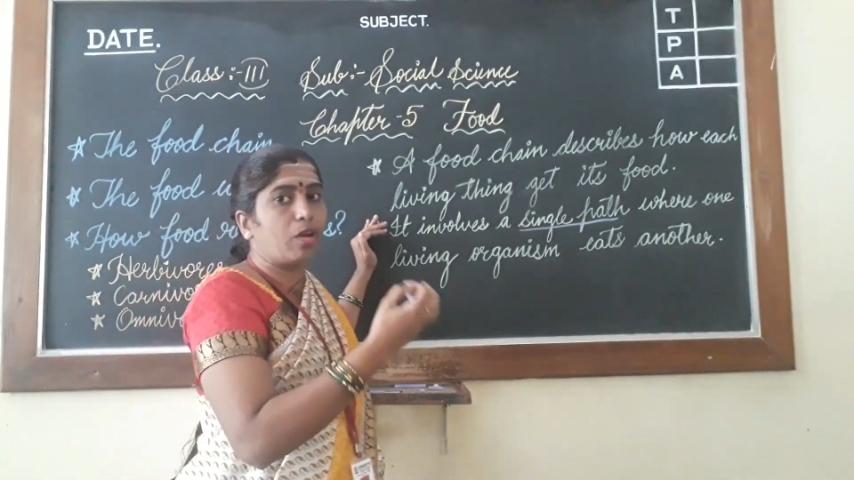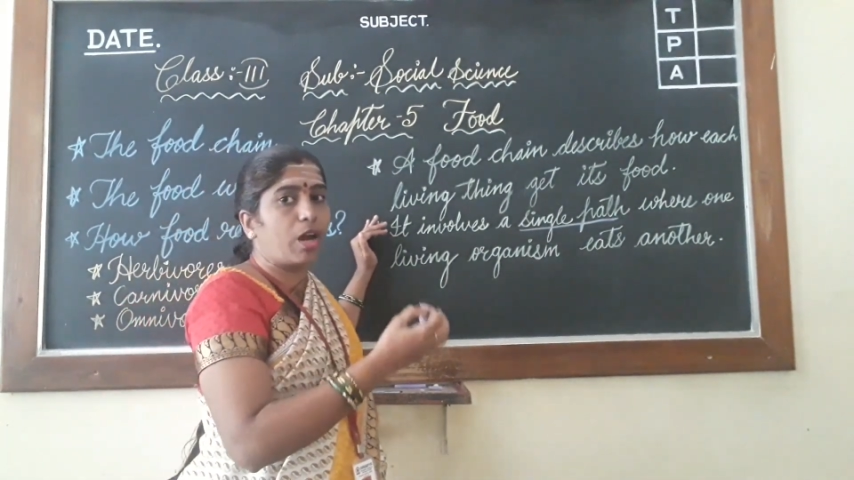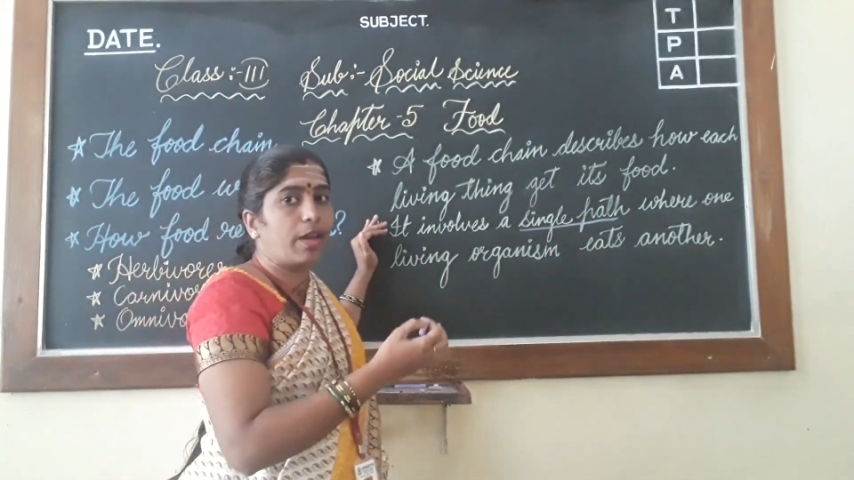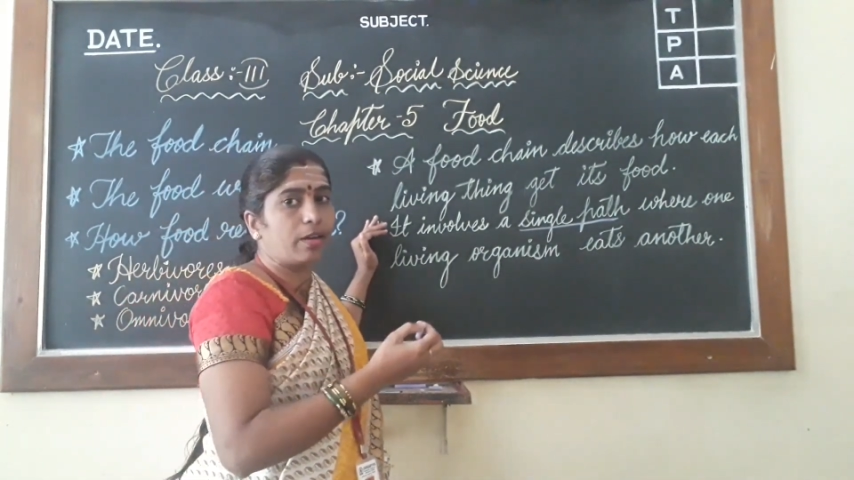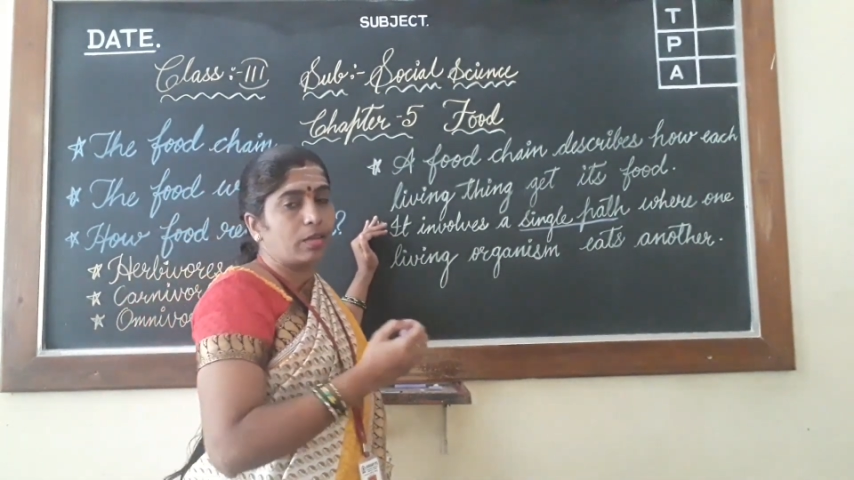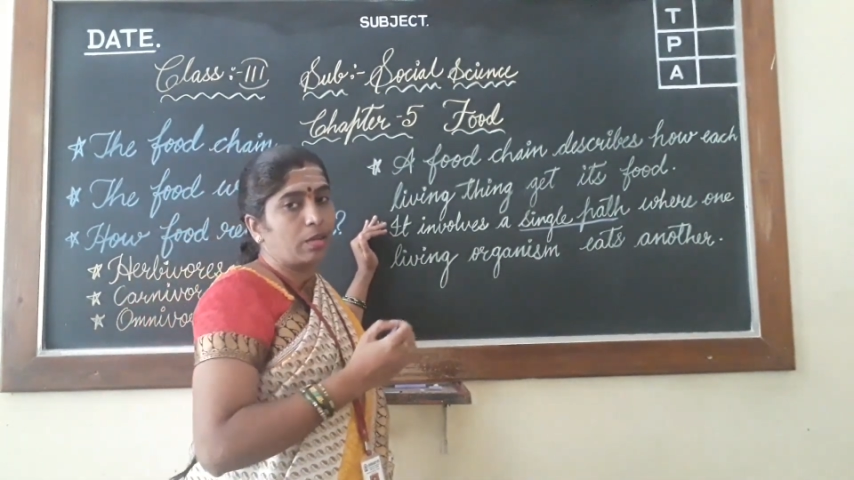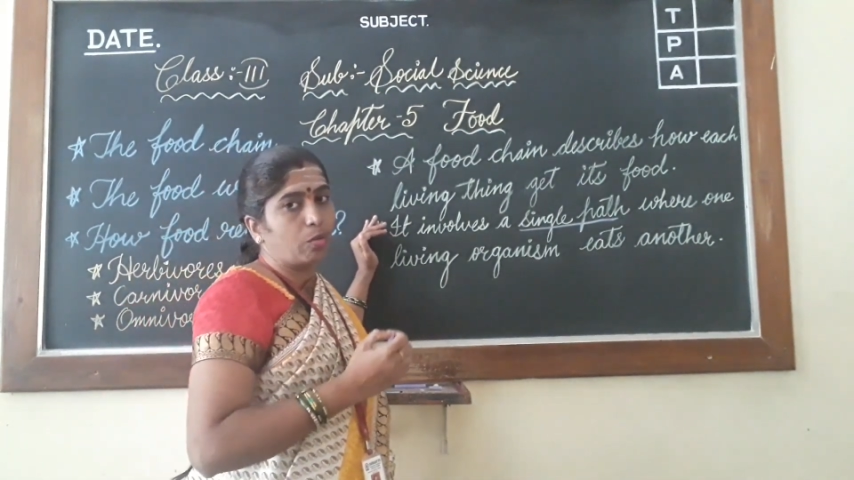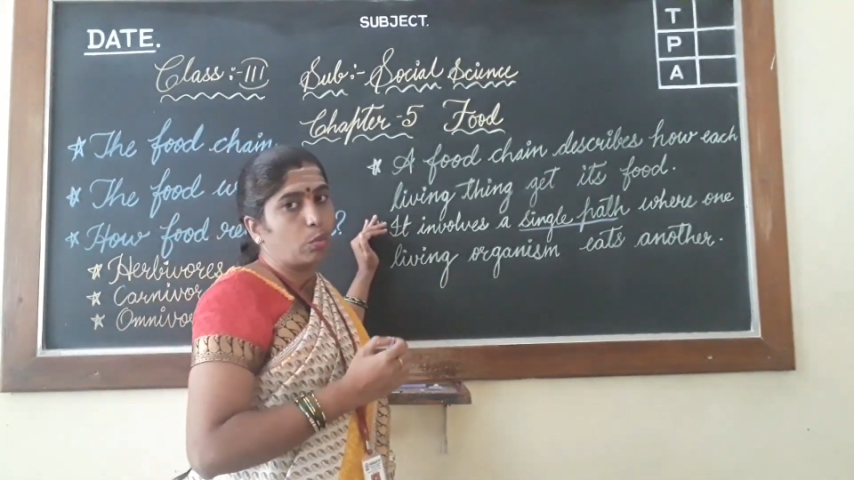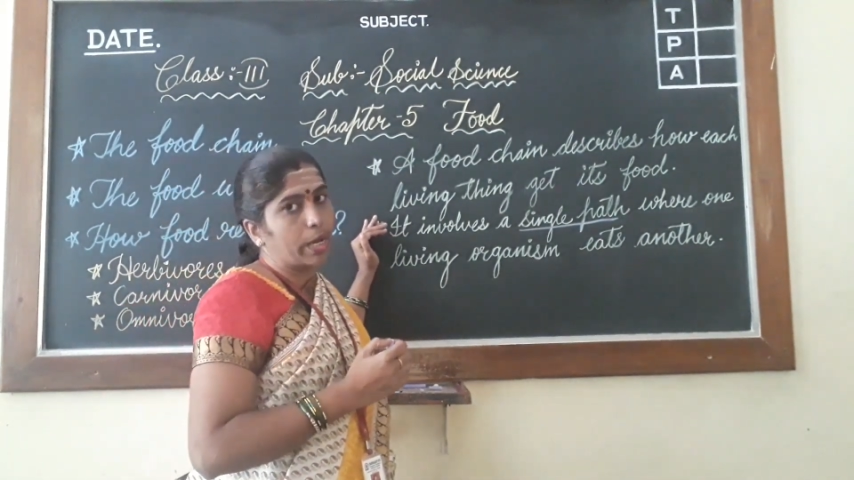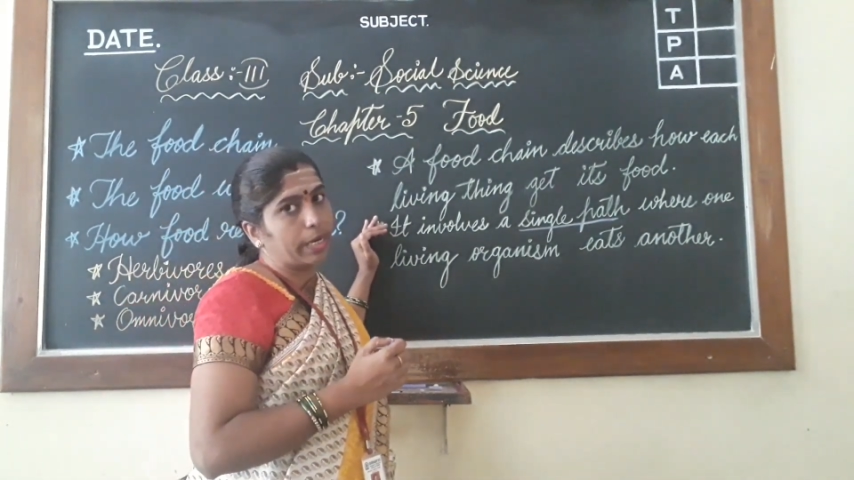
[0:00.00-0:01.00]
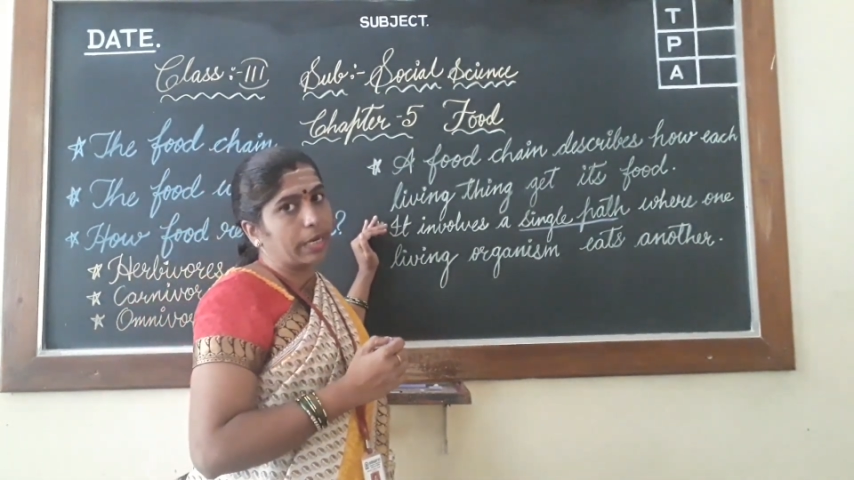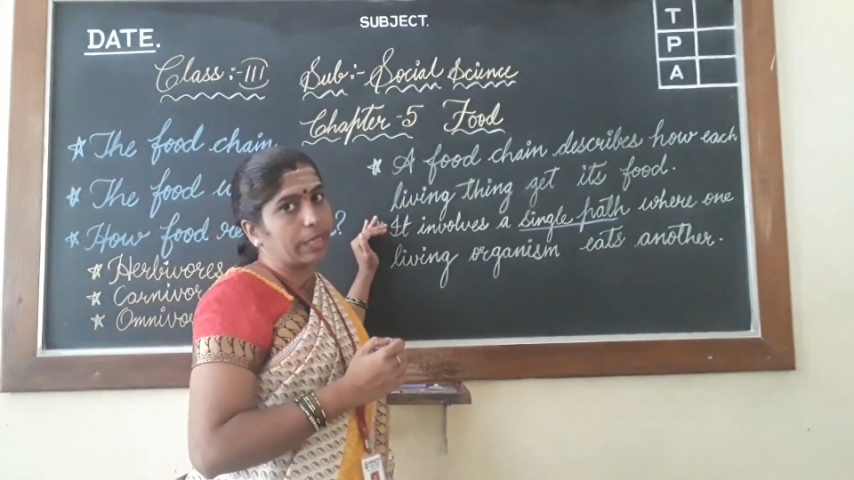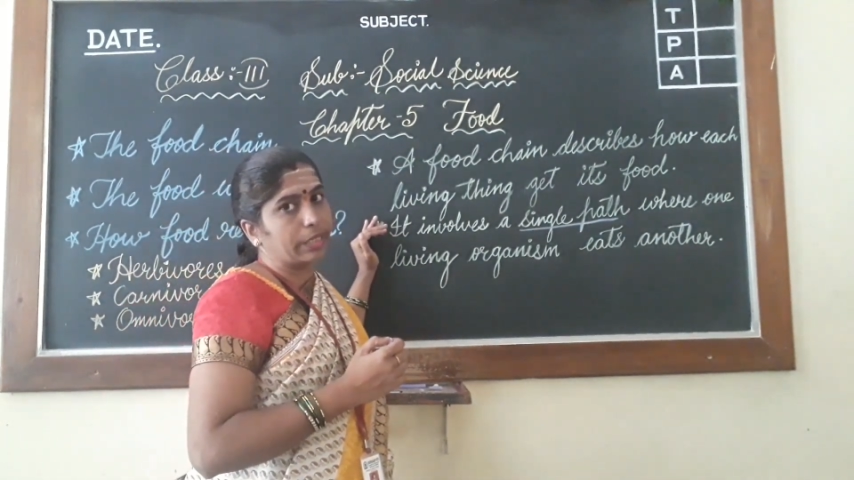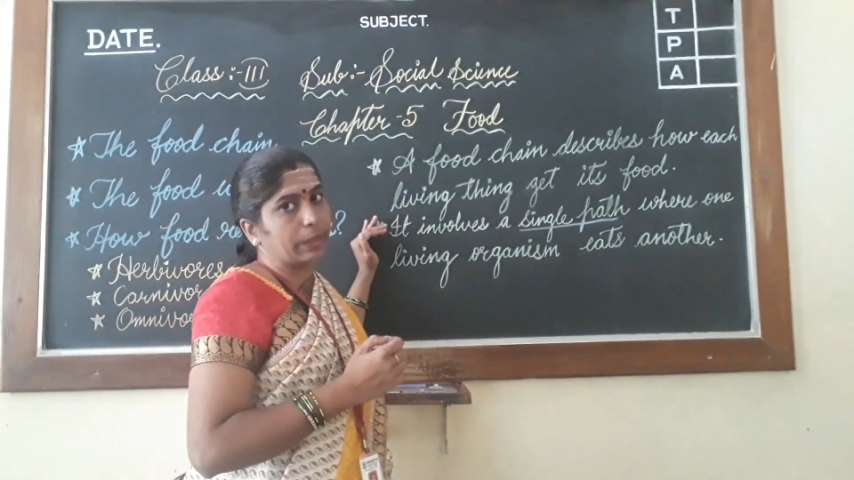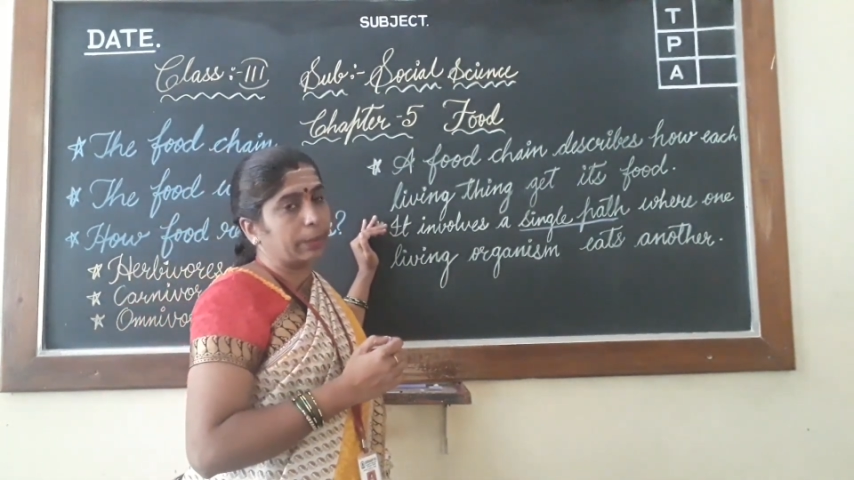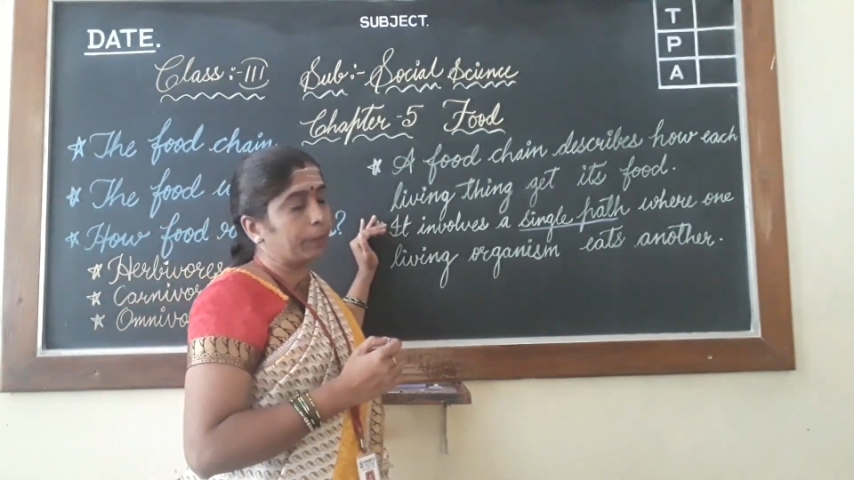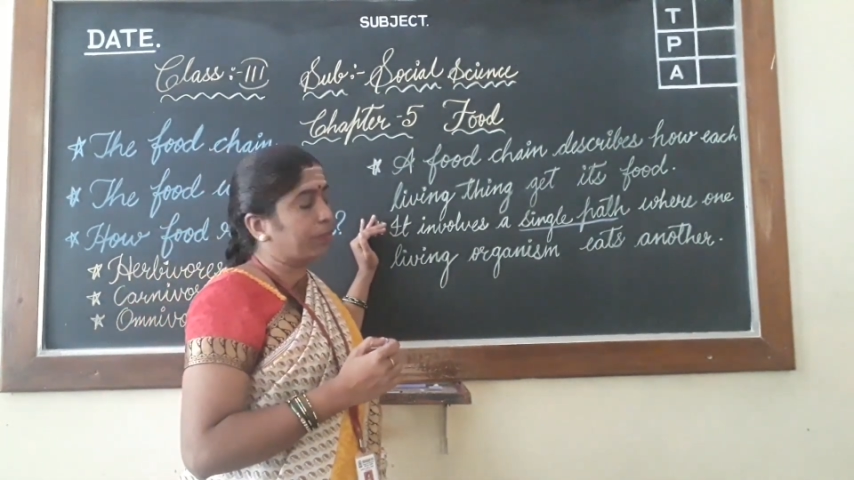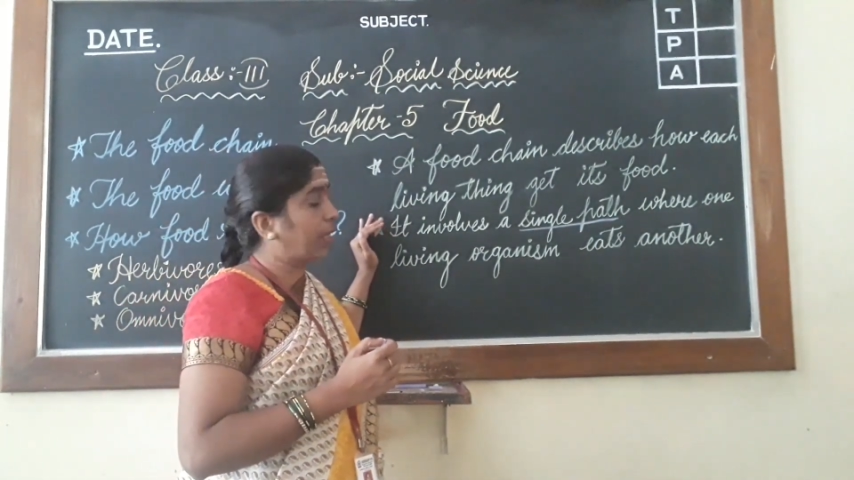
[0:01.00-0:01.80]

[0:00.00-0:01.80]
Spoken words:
on one another.